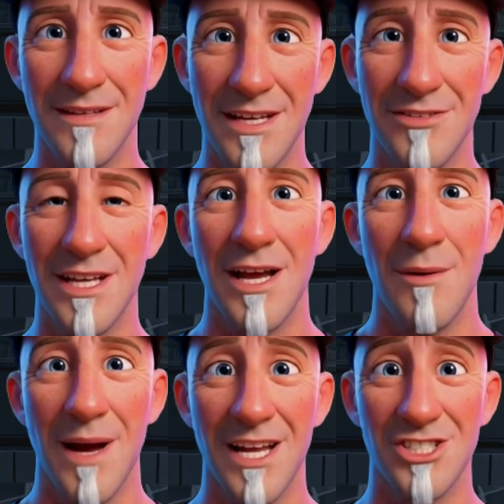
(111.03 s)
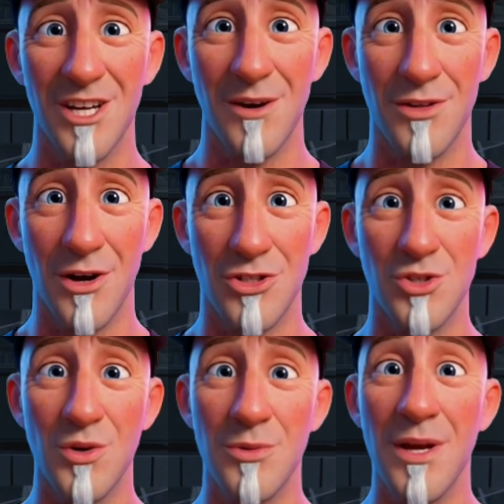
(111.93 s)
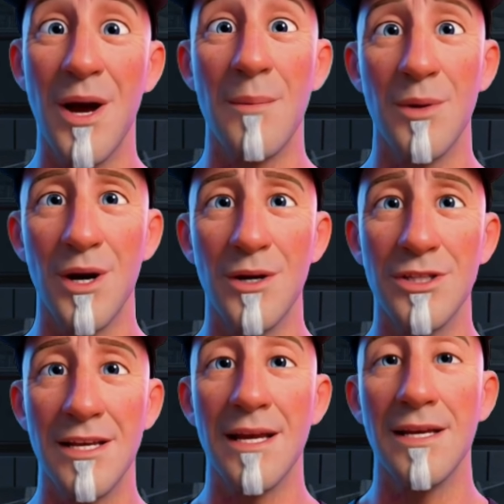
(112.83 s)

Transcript: If they don't match up, those doors become blocked.